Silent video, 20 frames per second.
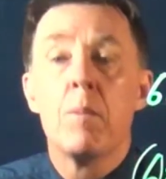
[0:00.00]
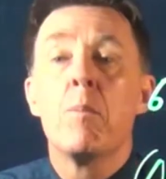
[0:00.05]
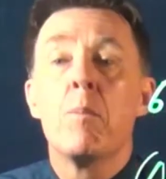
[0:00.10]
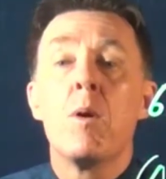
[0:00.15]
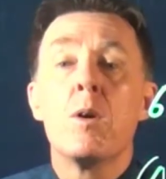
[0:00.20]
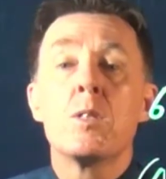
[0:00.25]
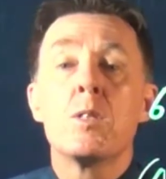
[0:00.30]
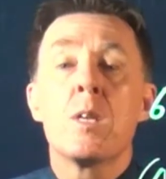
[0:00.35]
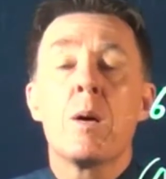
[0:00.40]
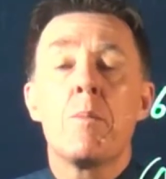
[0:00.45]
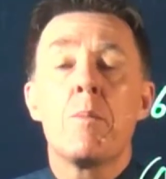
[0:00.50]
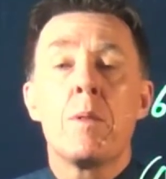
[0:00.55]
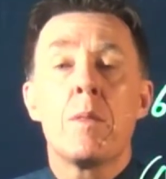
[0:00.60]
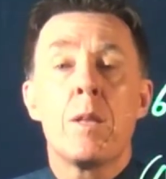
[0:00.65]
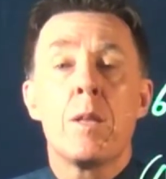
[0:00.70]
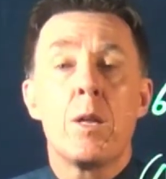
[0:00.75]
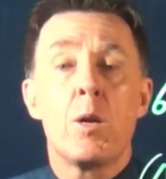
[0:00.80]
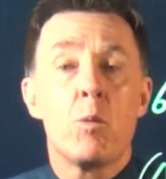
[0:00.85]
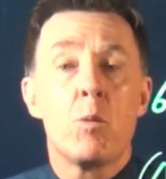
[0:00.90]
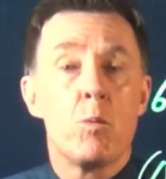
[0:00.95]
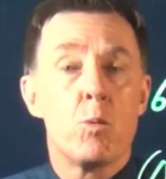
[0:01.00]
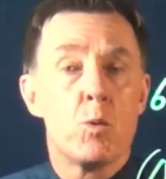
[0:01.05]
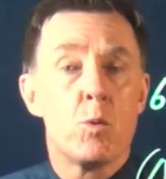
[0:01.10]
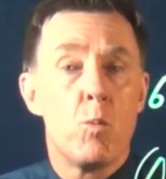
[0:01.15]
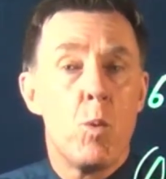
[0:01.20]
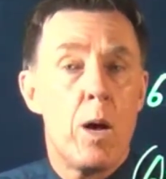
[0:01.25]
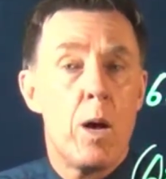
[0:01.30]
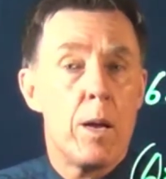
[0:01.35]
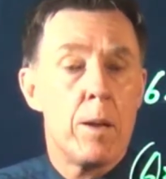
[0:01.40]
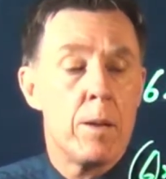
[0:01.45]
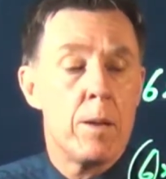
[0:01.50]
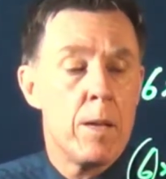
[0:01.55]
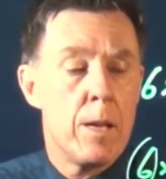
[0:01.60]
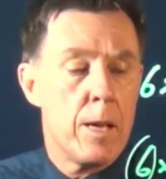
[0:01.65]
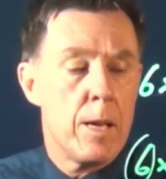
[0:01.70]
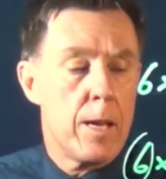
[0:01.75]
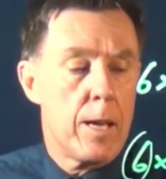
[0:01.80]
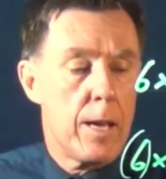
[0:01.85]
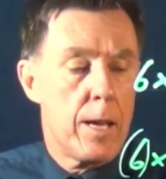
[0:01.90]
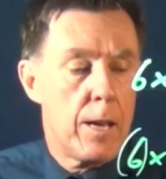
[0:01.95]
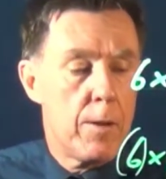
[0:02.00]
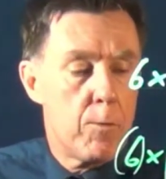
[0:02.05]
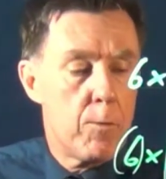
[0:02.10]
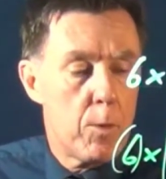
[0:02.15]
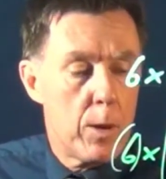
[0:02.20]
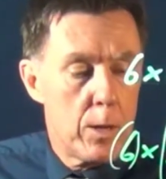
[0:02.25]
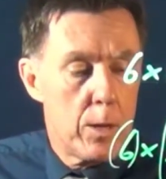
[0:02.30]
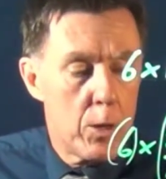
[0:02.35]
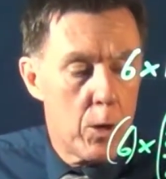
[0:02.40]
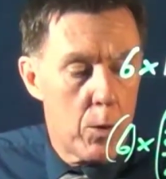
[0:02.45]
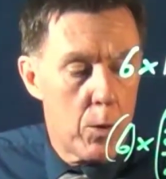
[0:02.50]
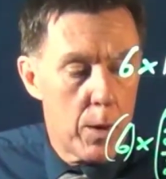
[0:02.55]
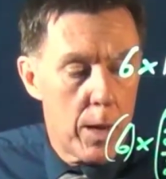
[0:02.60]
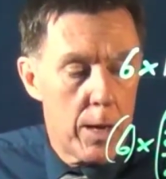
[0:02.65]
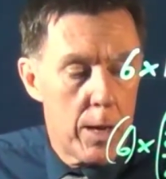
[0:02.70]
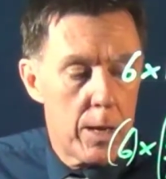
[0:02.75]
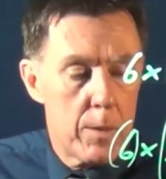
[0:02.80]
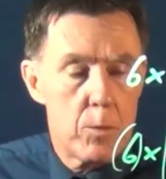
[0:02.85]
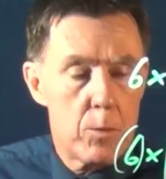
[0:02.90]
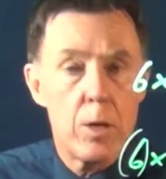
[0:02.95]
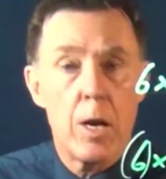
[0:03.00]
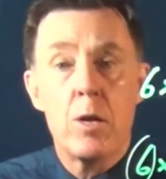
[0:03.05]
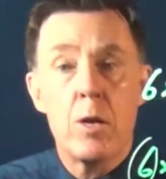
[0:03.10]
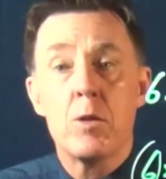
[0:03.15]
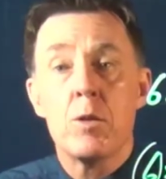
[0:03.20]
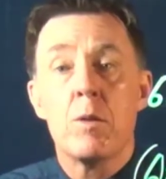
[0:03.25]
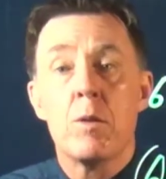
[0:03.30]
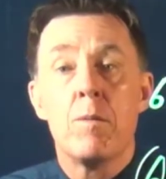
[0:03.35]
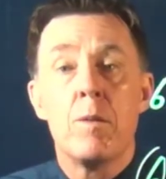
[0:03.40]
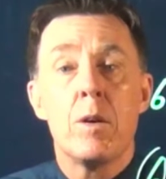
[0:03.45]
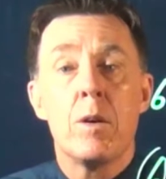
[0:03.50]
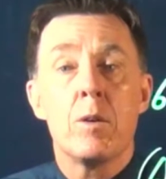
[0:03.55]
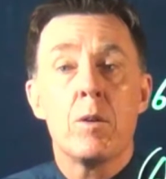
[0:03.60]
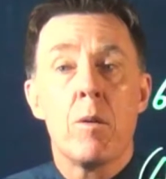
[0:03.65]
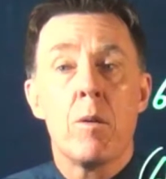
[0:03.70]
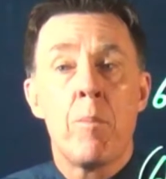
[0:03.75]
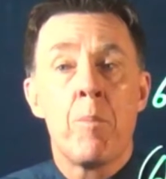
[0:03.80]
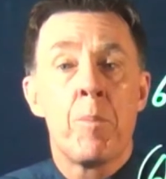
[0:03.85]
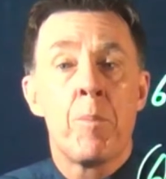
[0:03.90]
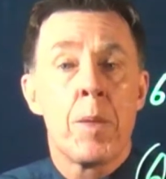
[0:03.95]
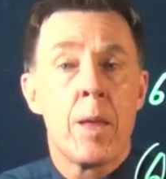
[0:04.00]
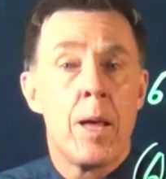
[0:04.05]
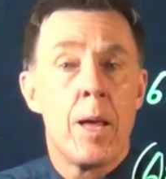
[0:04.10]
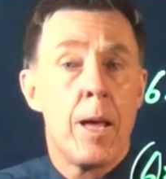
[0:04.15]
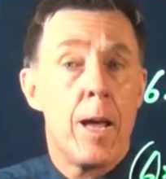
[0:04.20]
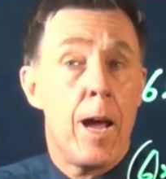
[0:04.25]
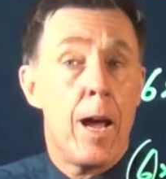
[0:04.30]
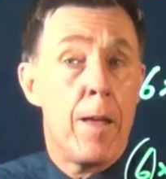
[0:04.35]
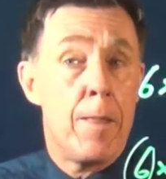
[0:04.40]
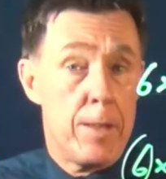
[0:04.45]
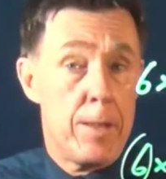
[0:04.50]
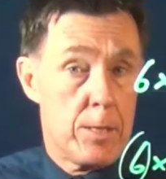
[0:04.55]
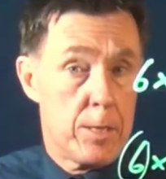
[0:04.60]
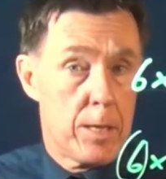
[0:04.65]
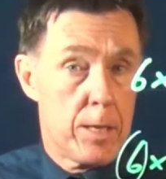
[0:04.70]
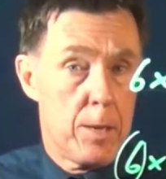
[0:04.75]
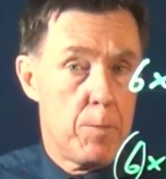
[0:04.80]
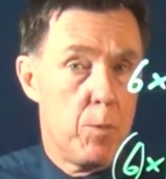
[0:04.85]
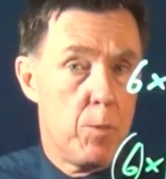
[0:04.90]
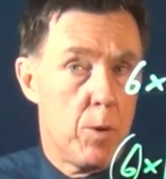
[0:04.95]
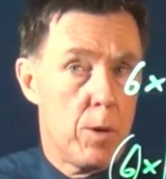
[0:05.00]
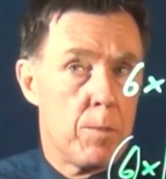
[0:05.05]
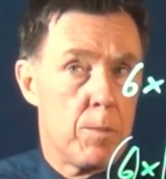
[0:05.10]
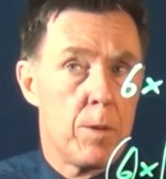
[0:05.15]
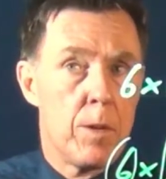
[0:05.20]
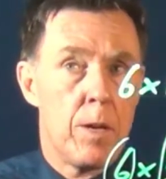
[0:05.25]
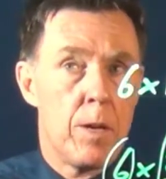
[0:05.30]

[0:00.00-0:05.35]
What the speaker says: by something that equals 1 if we don't end up changing the value? And that's the key point.